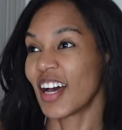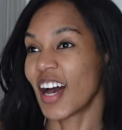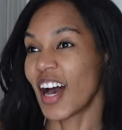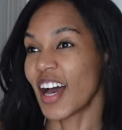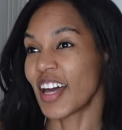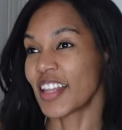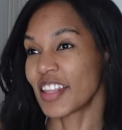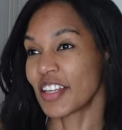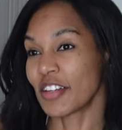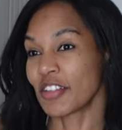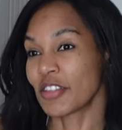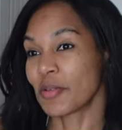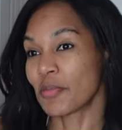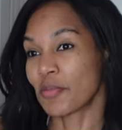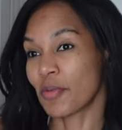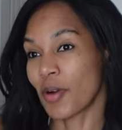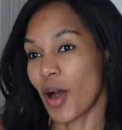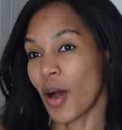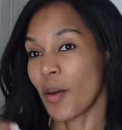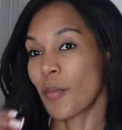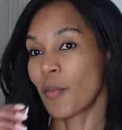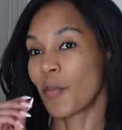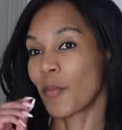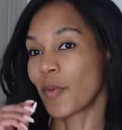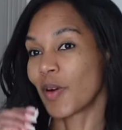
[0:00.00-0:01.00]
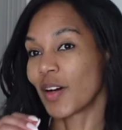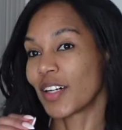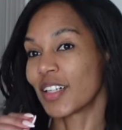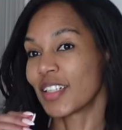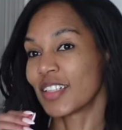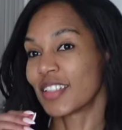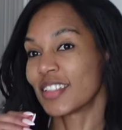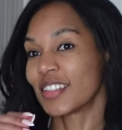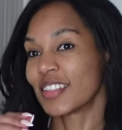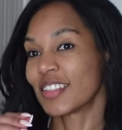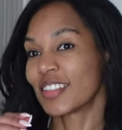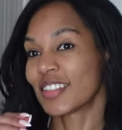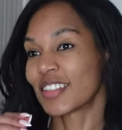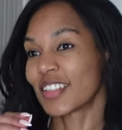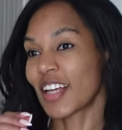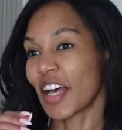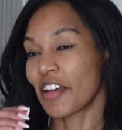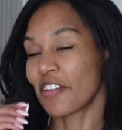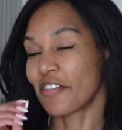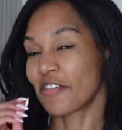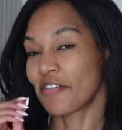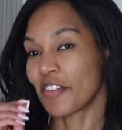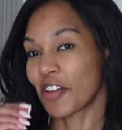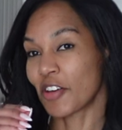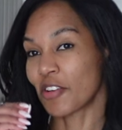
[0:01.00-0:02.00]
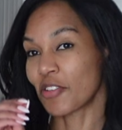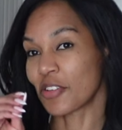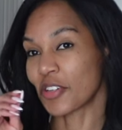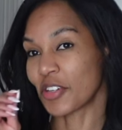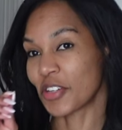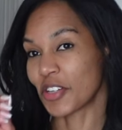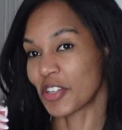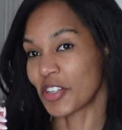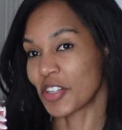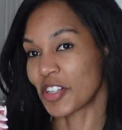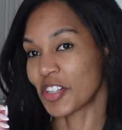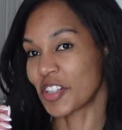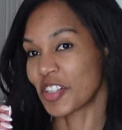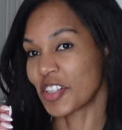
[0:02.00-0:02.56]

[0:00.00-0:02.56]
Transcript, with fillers: I think the problem was I felt good